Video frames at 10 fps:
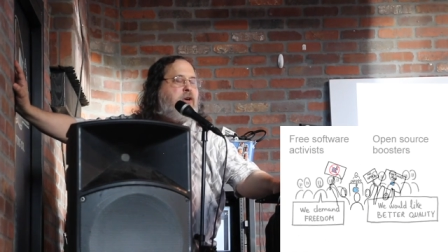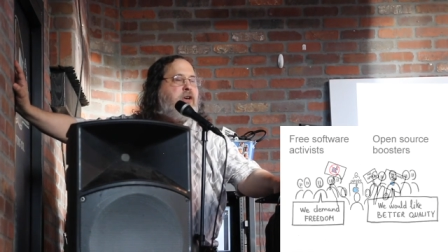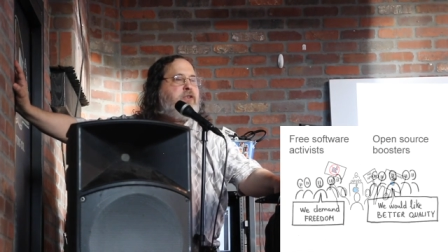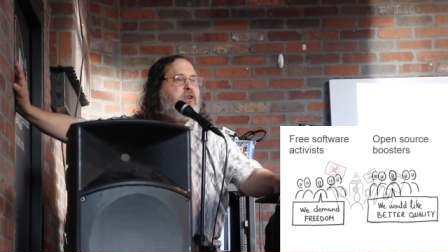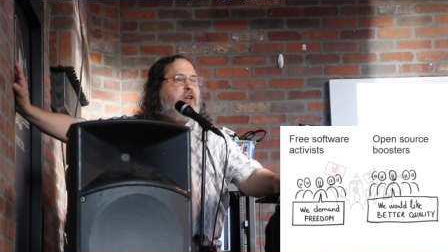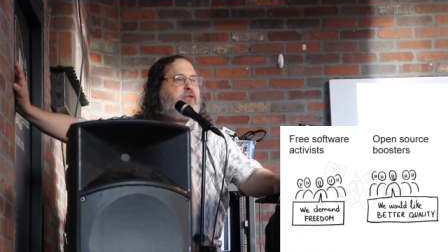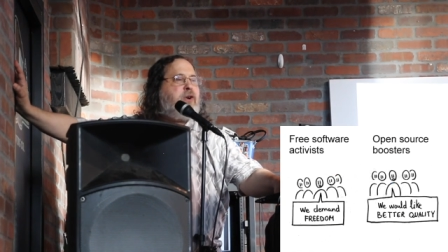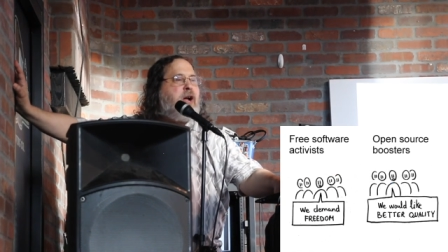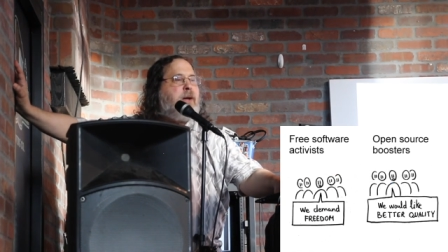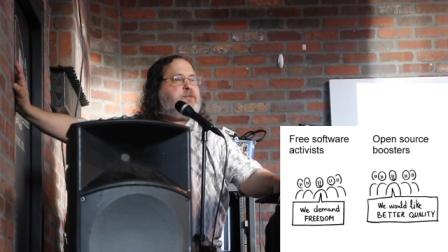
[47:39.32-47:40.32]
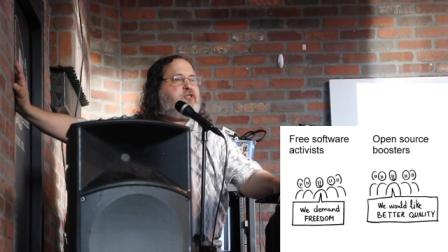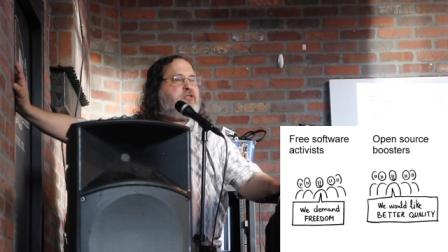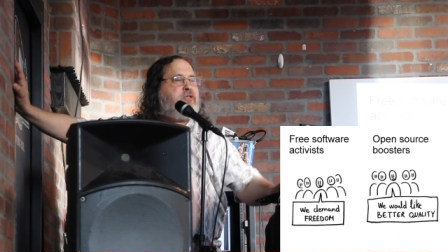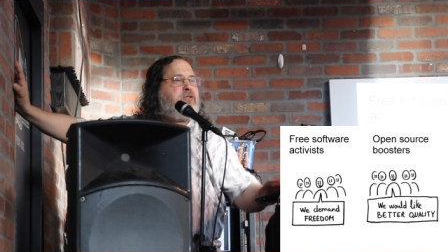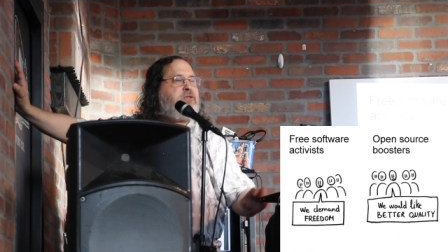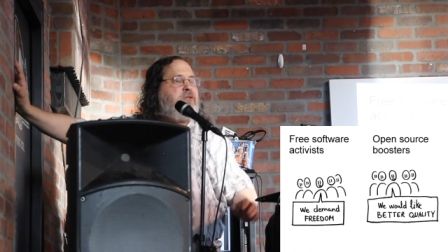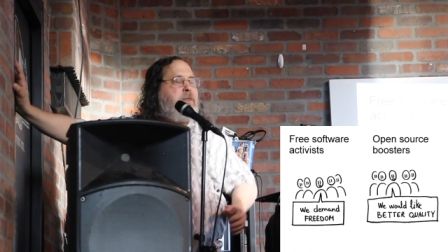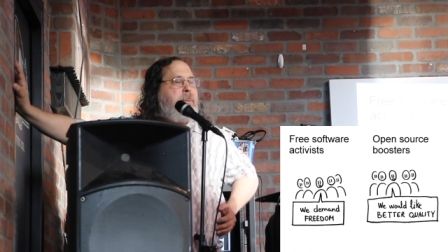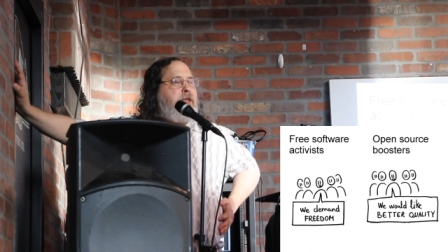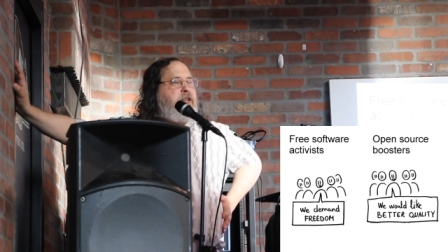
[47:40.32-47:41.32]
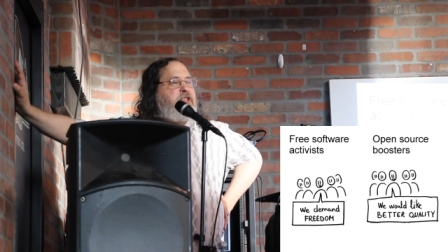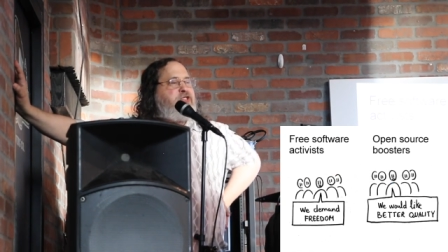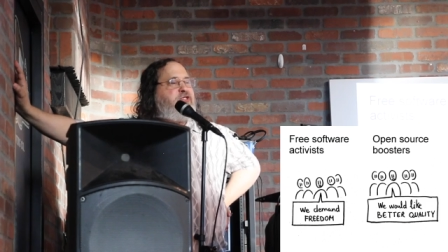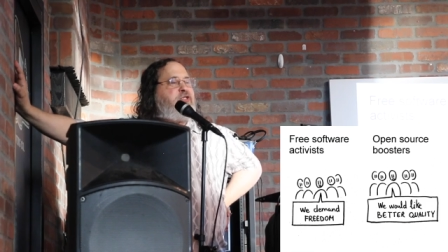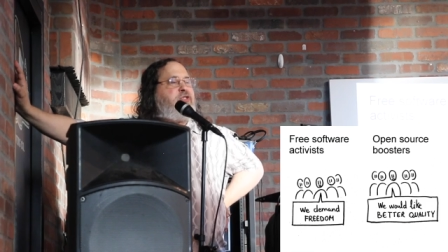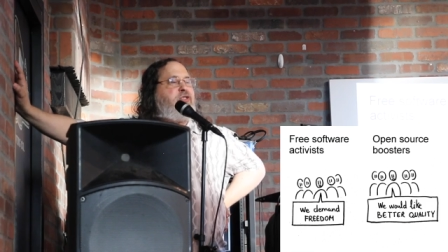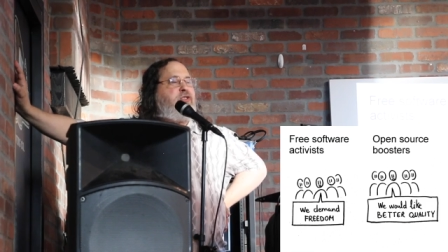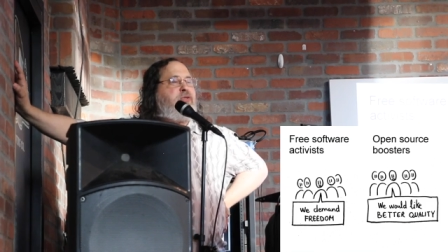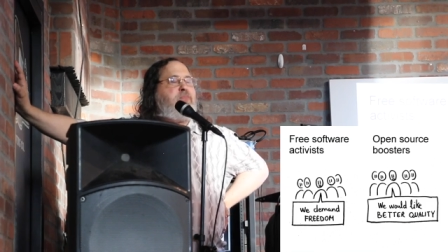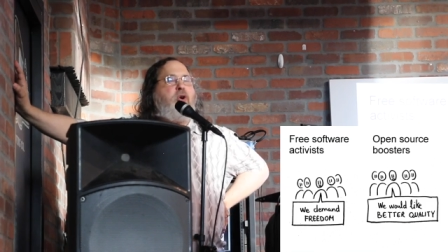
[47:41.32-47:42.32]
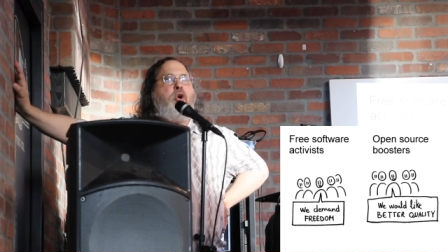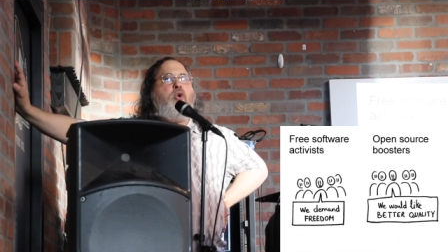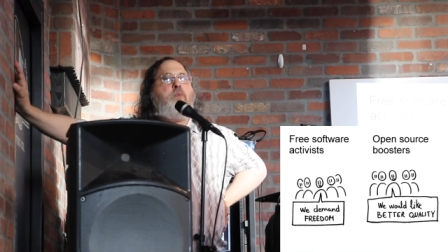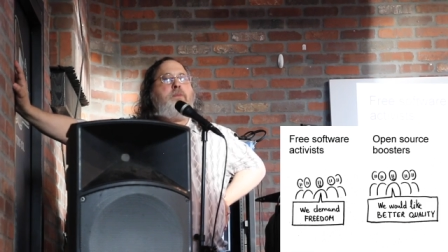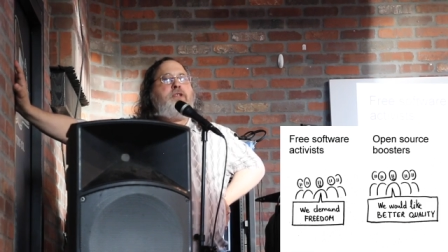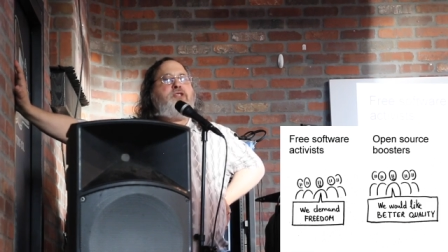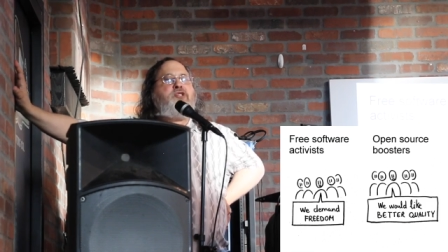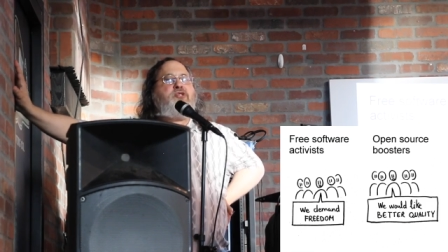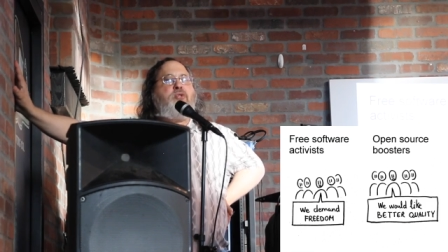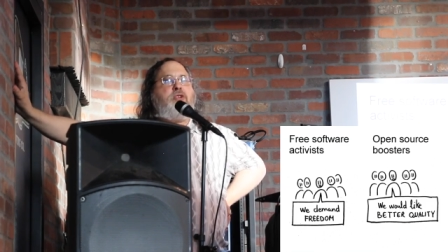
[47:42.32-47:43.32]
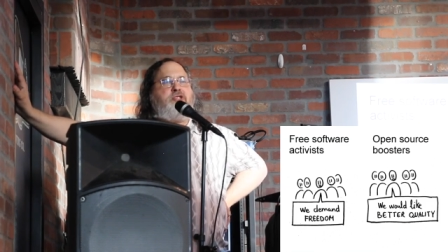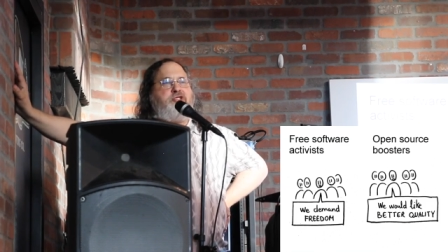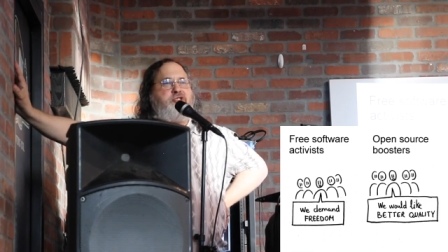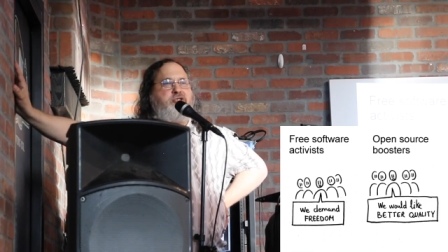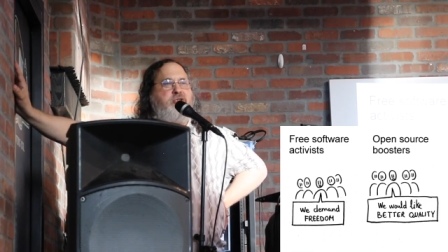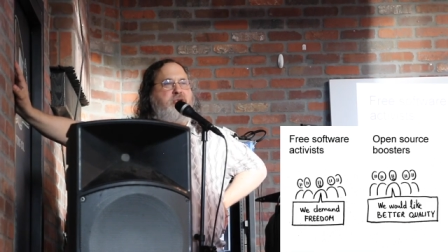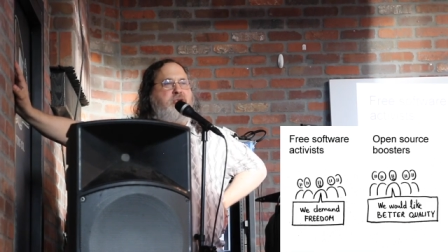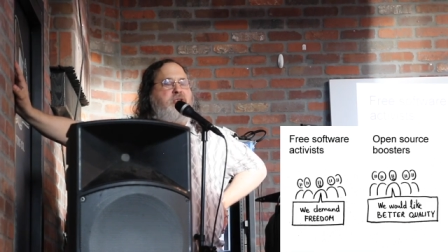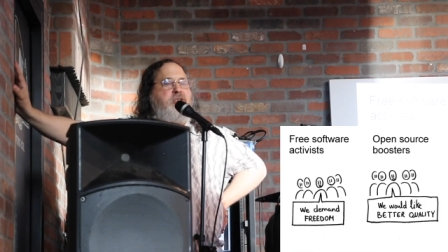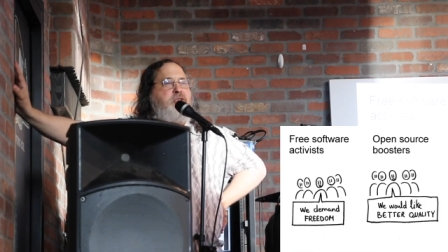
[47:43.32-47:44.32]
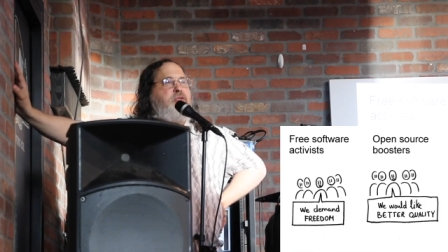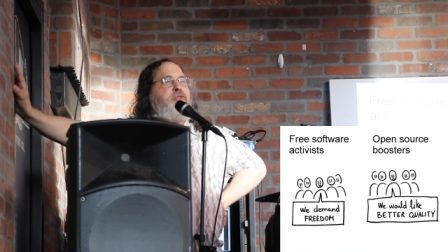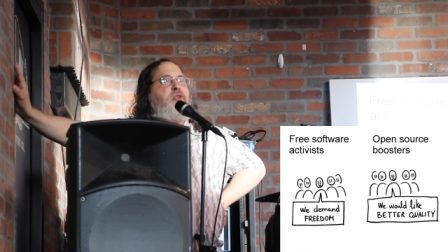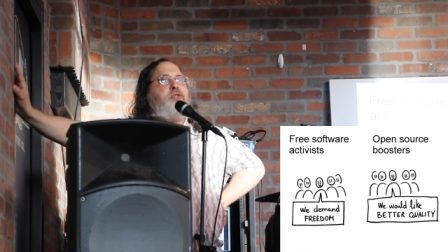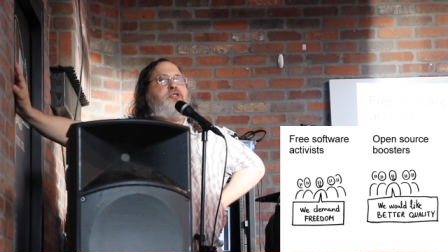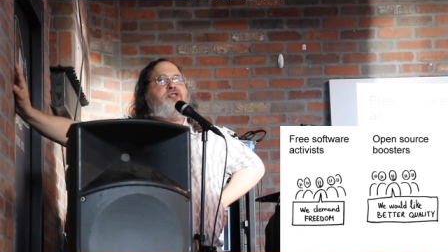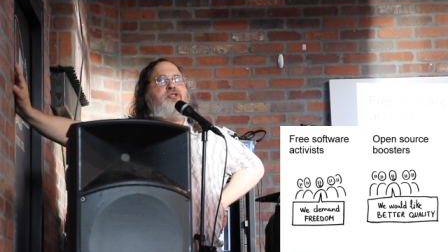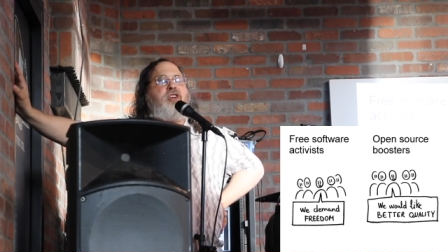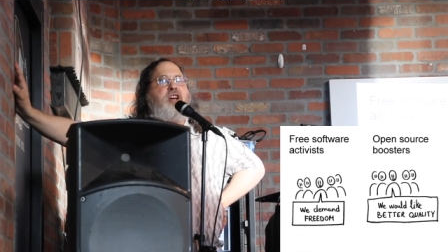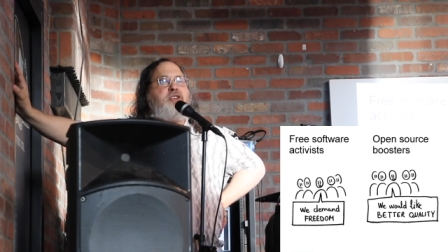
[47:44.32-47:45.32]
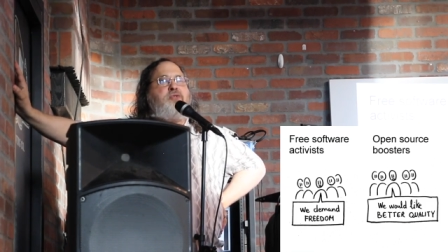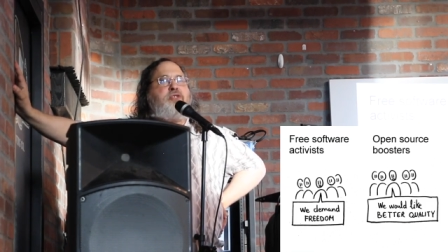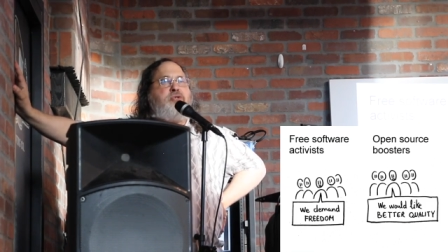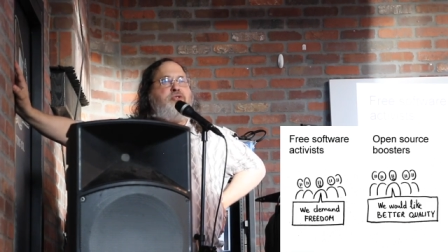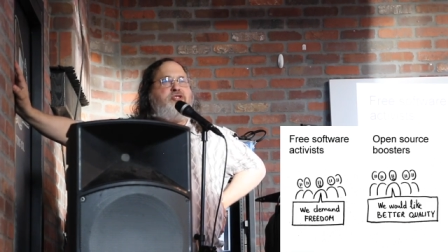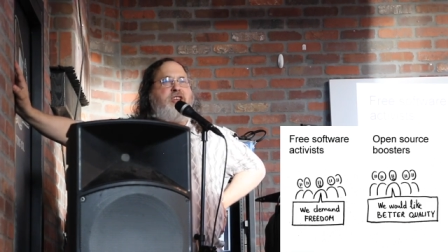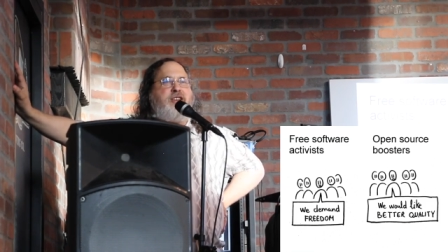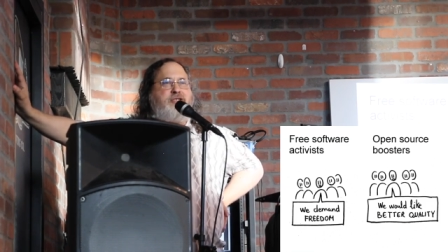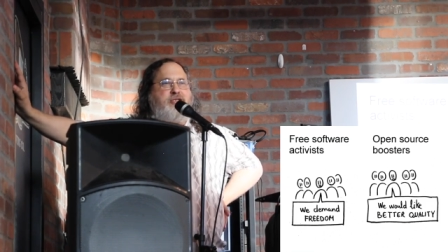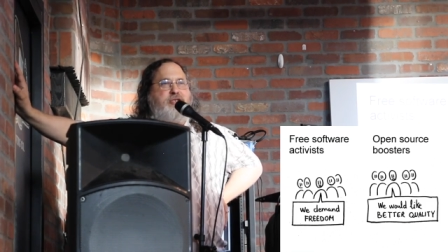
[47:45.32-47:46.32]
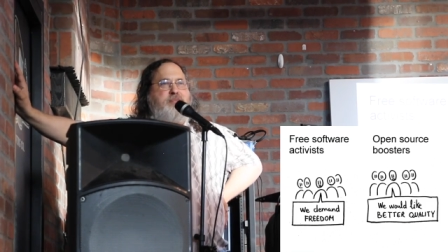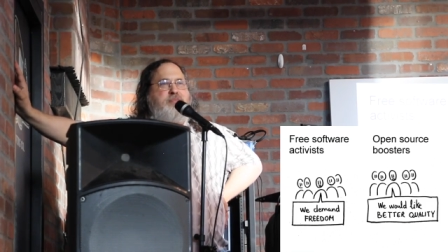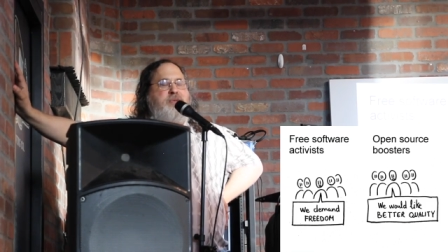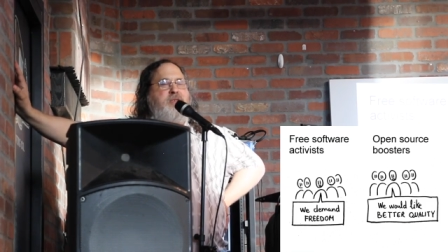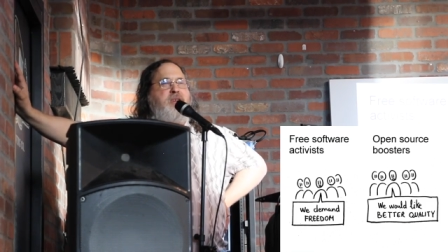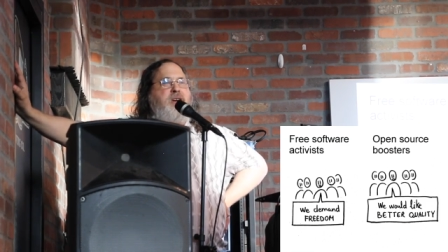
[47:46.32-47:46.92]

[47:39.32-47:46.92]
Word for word: Another obstacle is the term open source. You'll notice I don't use that term.